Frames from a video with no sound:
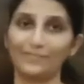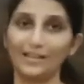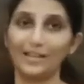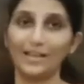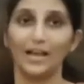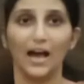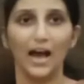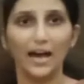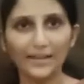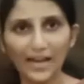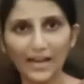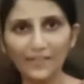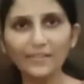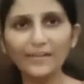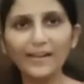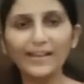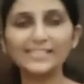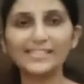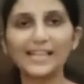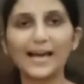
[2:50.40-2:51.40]
Another
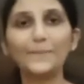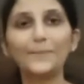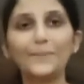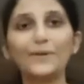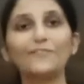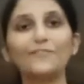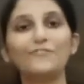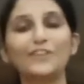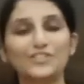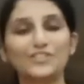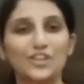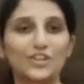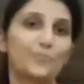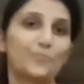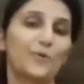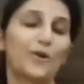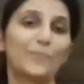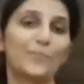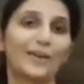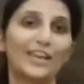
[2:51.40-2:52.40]
example of vegetative
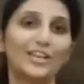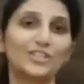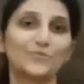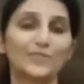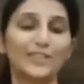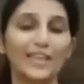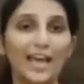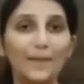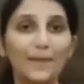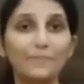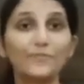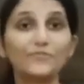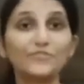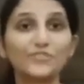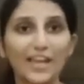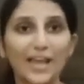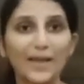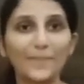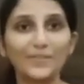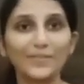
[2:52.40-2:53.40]
propagation with the help of
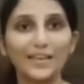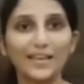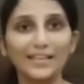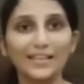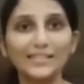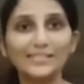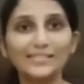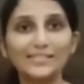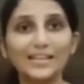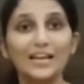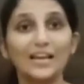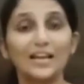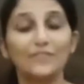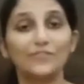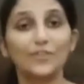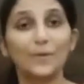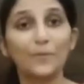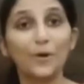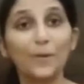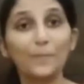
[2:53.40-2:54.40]
stem is
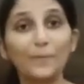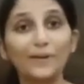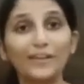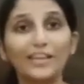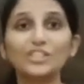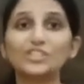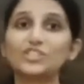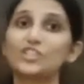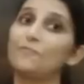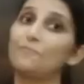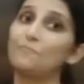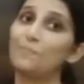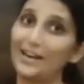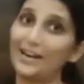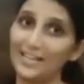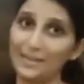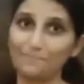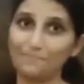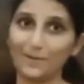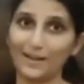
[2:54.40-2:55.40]
the propagation of
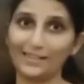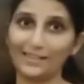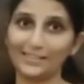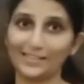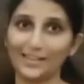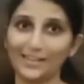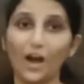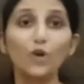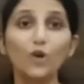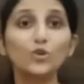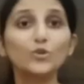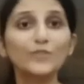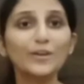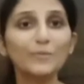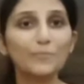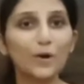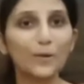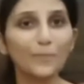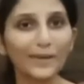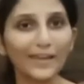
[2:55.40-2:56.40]
money plant. How do we
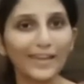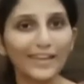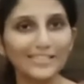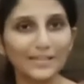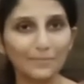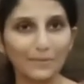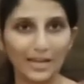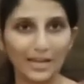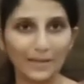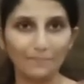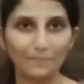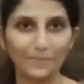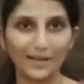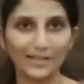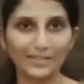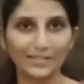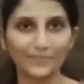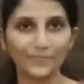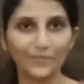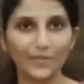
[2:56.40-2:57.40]
propagate a money
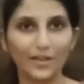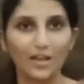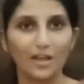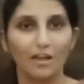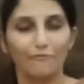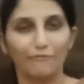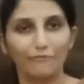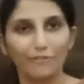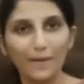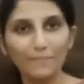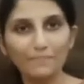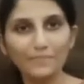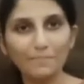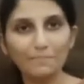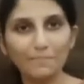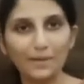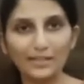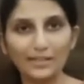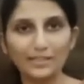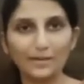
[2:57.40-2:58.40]
plant? From the
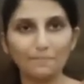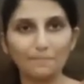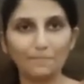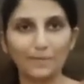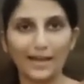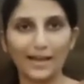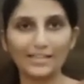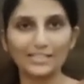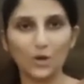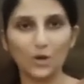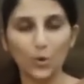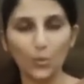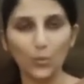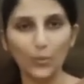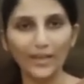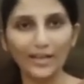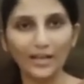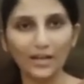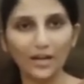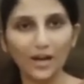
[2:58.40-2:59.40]
mother plant,
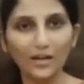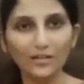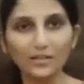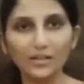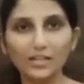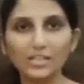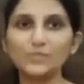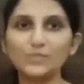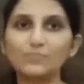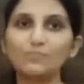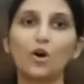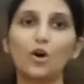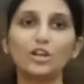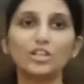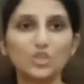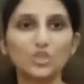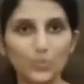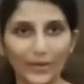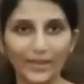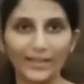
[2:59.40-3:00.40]
we cut a
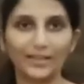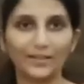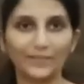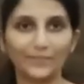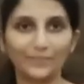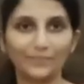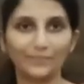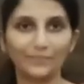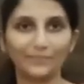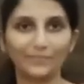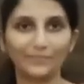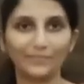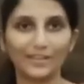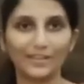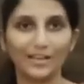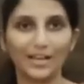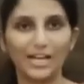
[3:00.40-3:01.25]
small twig, a